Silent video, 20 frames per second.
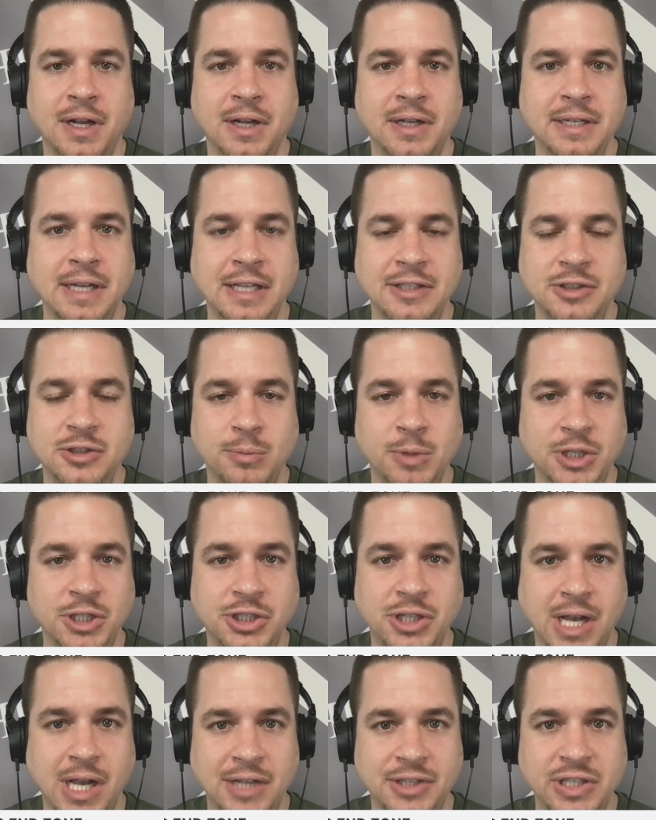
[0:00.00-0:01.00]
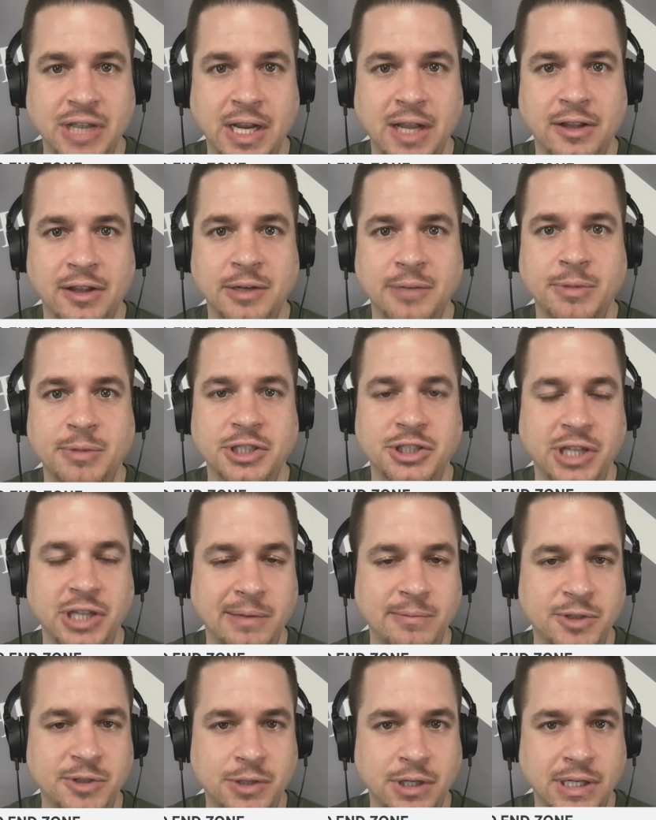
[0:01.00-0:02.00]
Not so much Josh Allen, but
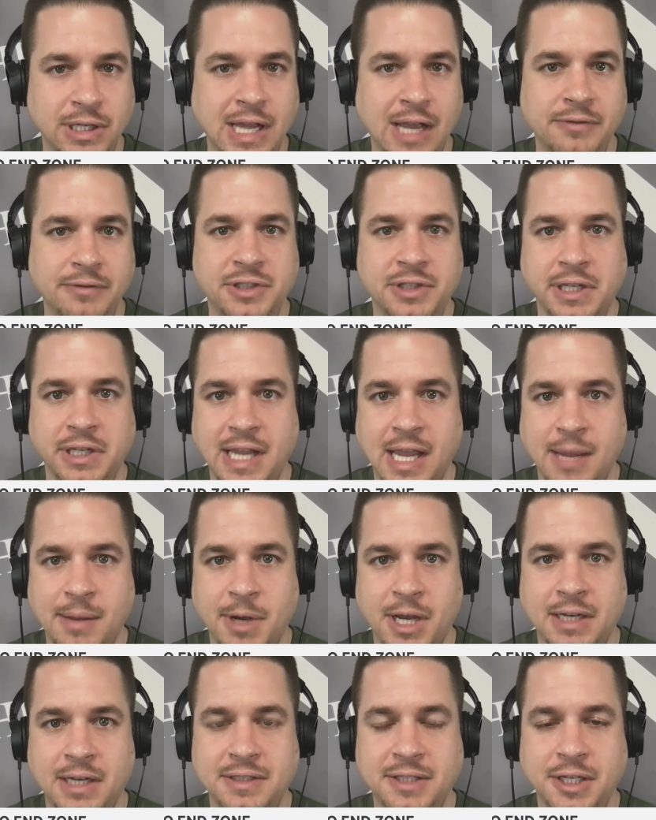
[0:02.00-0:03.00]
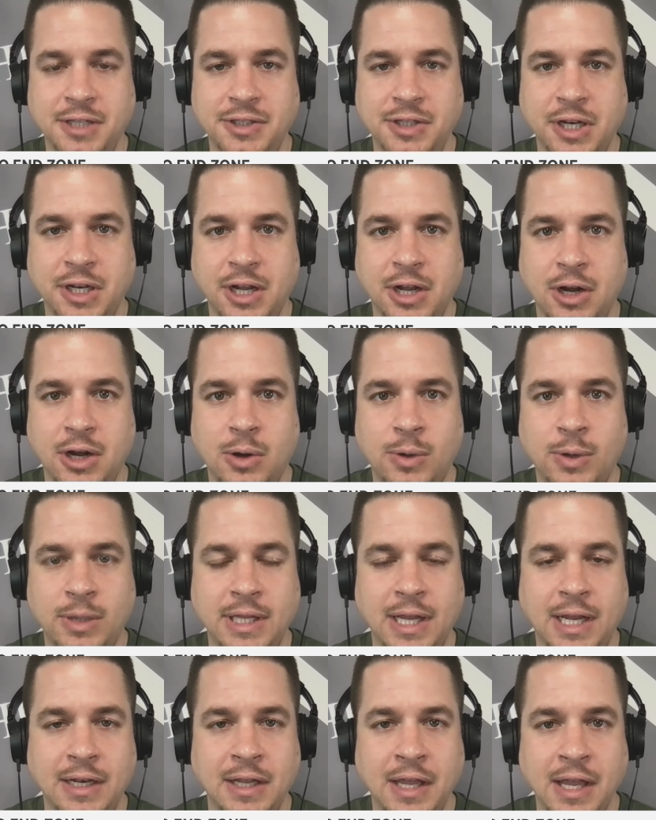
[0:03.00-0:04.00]
James Cook obviously came on a season ago. And
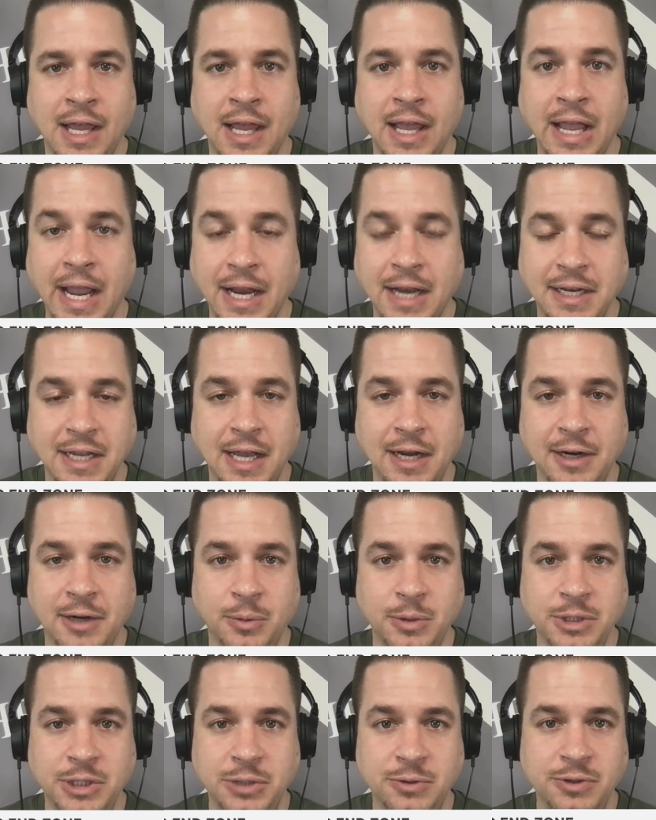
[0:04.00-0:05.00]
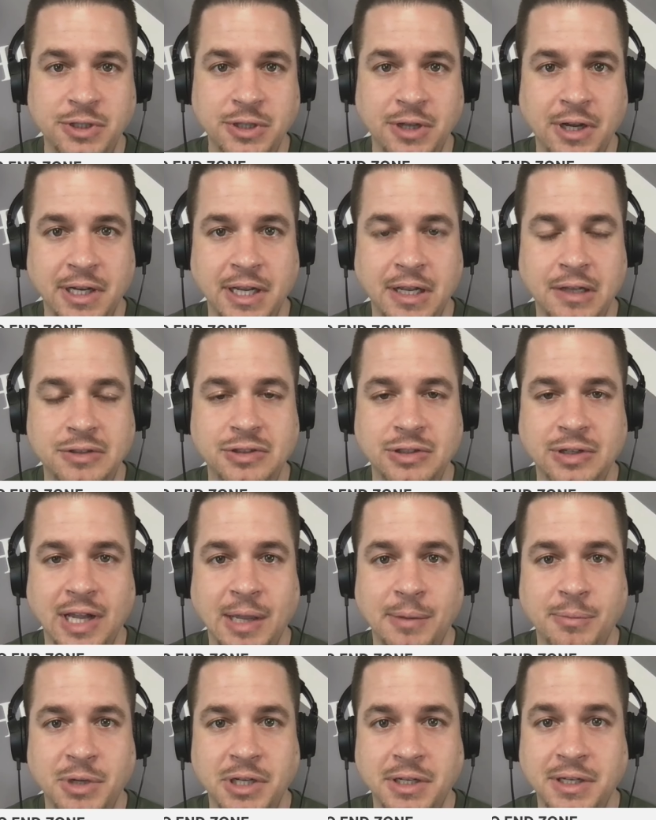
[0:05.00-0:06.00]
then, Andy, I don't know what you saw yesterday,
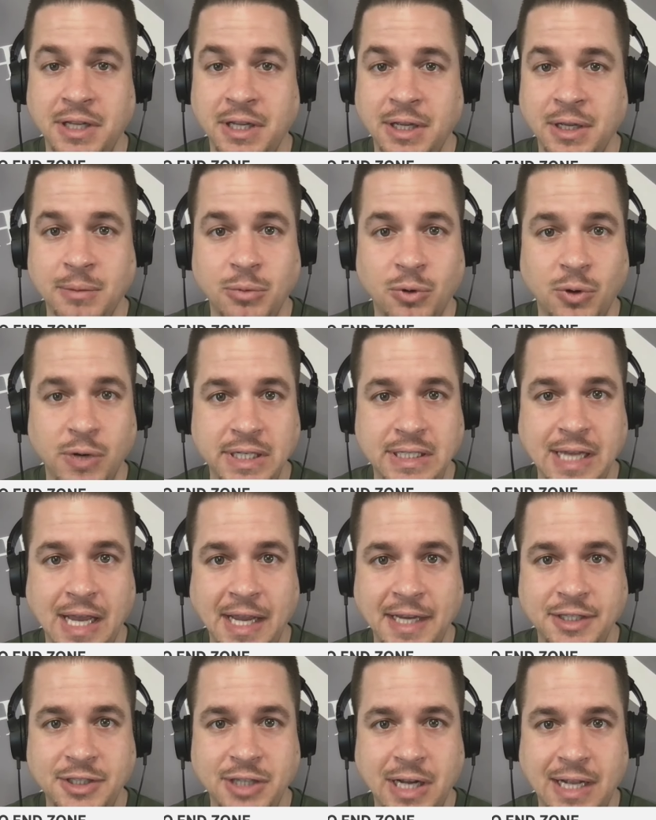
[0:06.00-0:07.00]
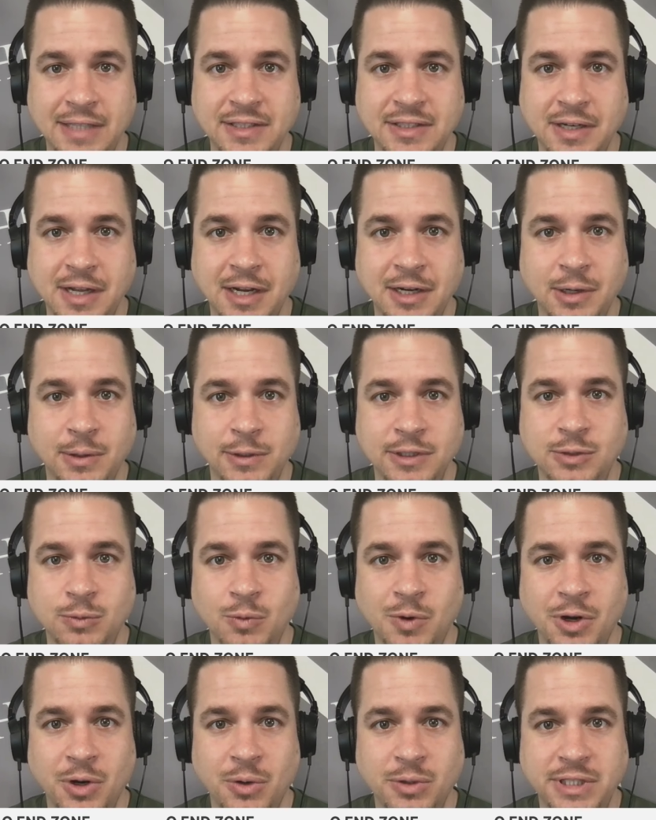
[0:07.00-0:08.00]
but boy, Ty Johnson, I know it's
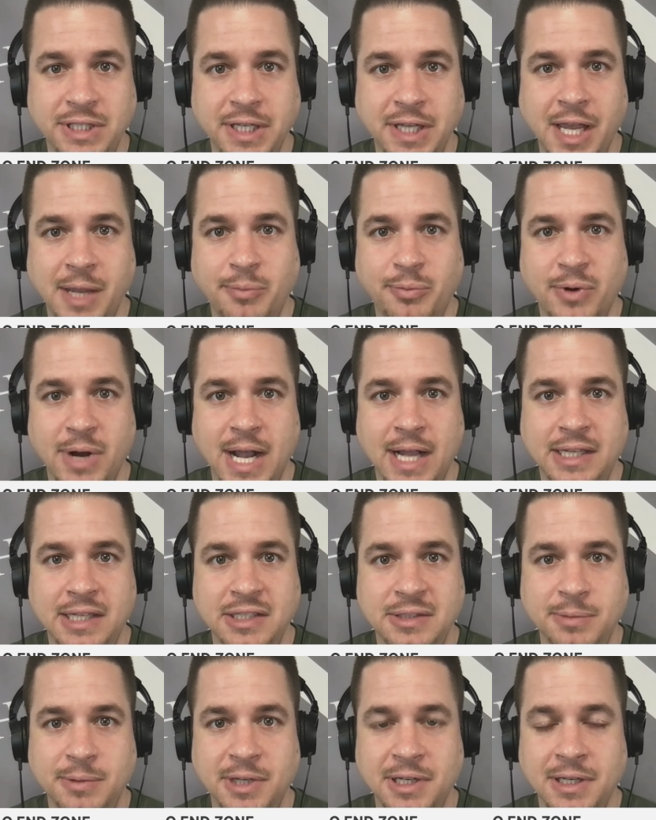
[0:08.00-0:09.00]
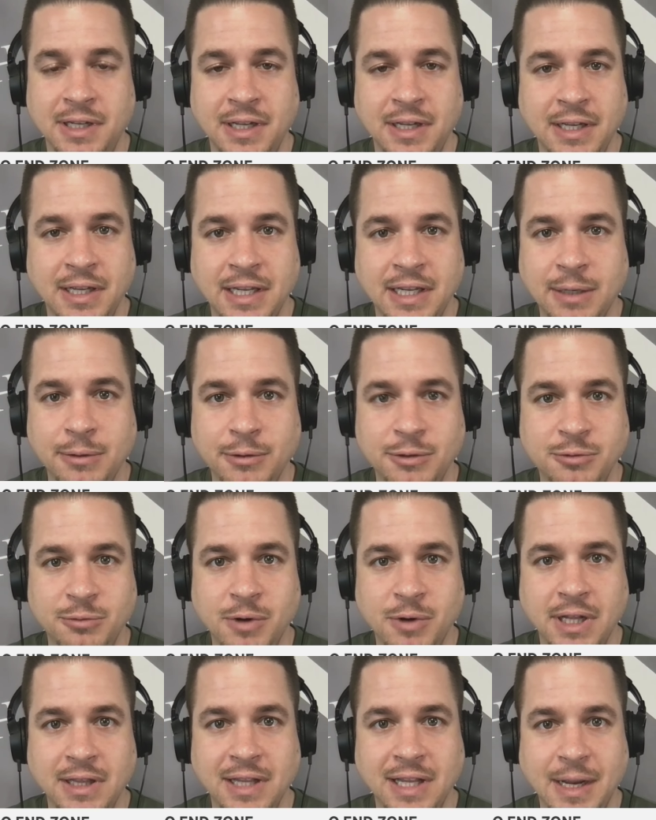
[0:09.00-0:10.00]
one OTA practice, but he was
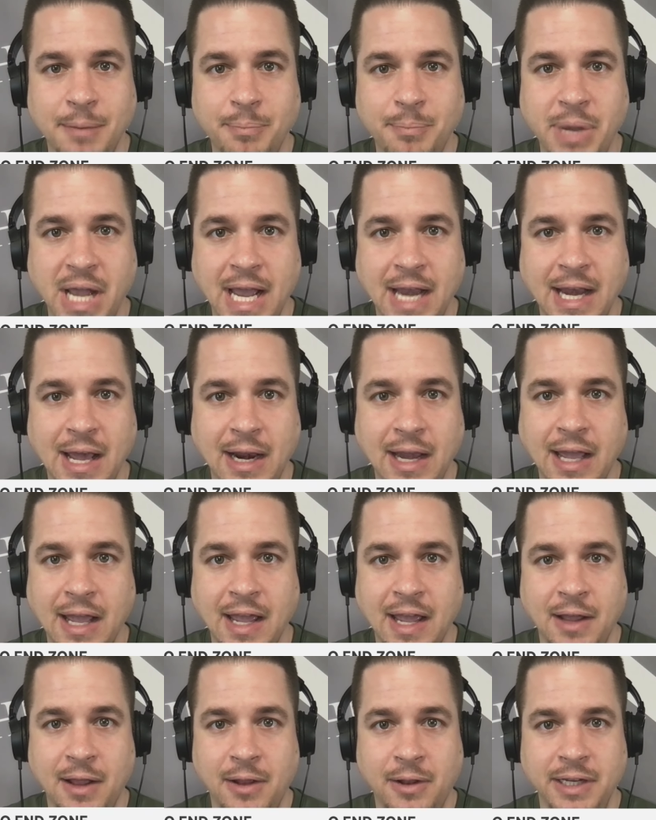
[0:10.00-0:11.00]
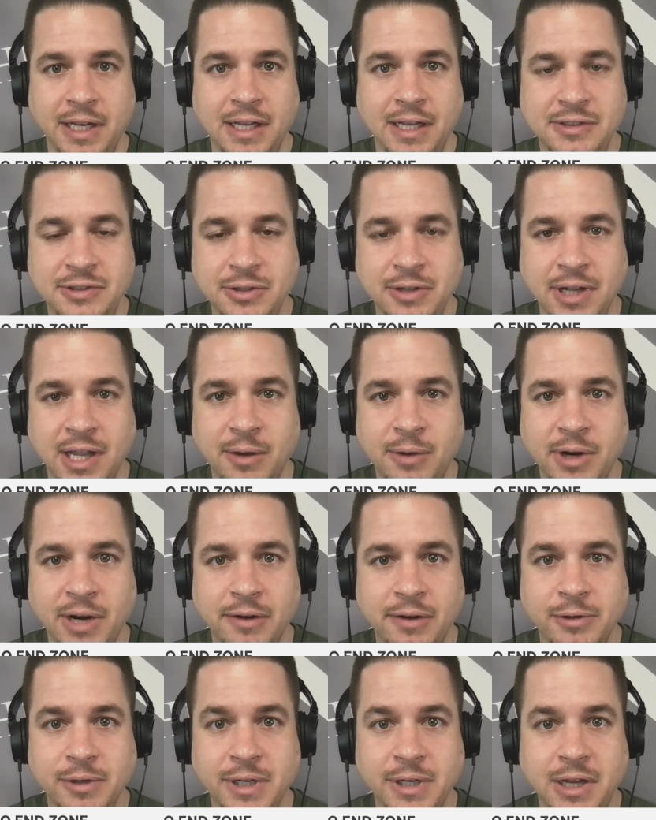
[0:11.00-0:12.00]
running like a bat out of hell yesterday
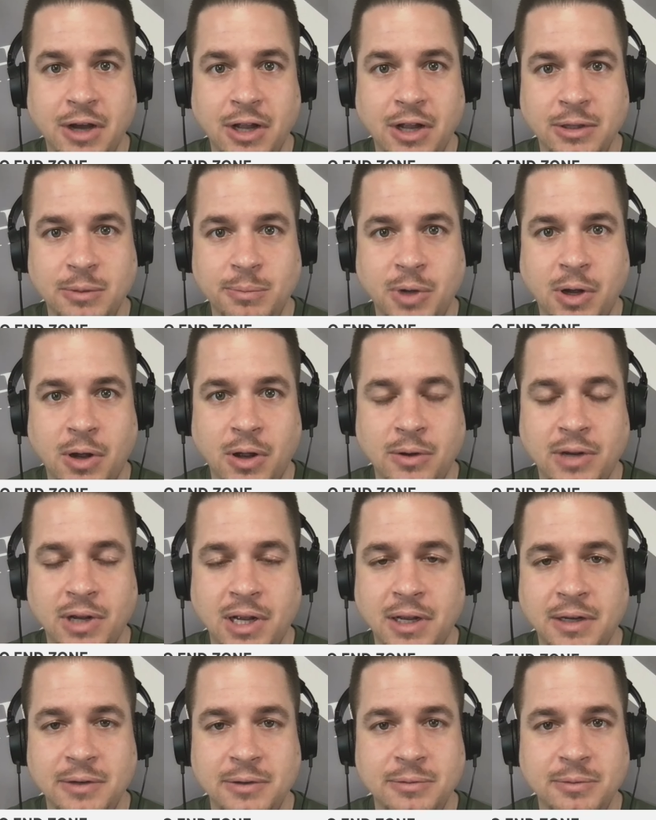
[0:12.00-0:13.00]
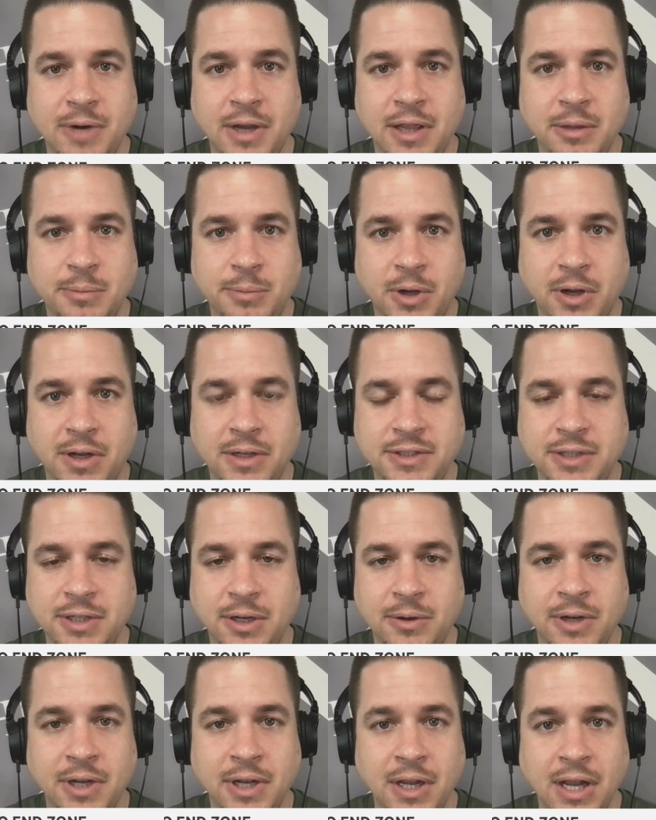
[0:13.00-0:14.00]
whenever he caught the ball, running the ball.
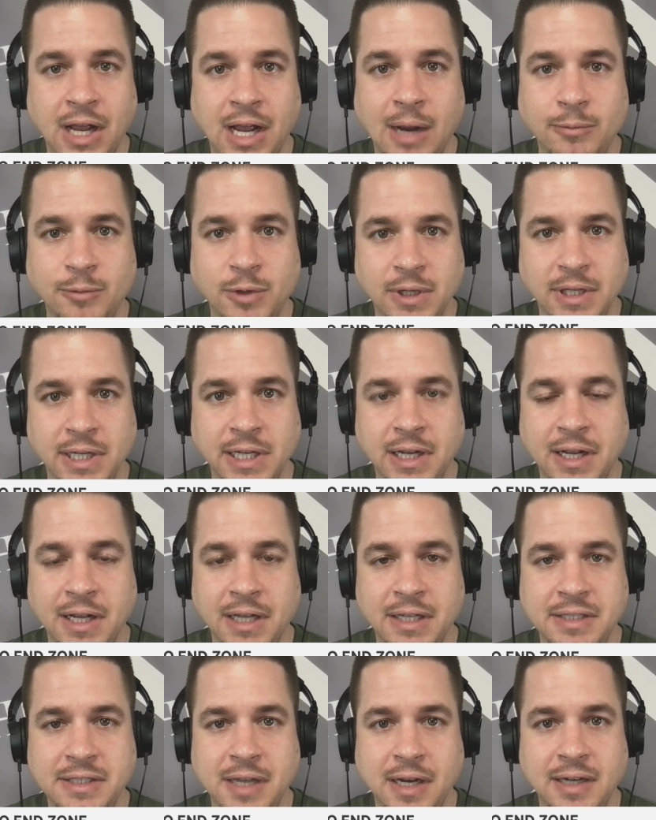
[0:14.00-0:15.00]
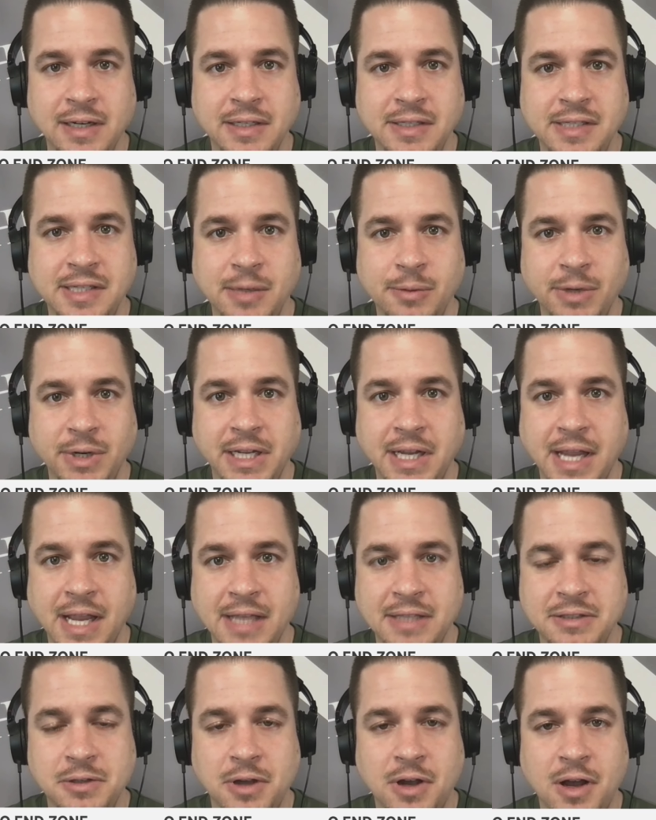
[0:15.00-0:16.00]
So I'm really excited to see what he
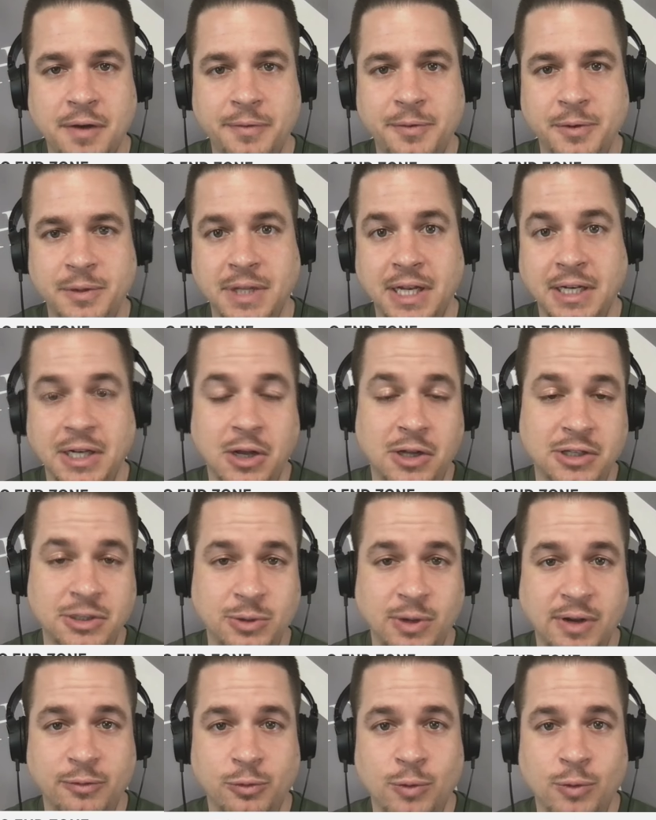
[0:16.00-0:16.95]
has to offer. And then you also have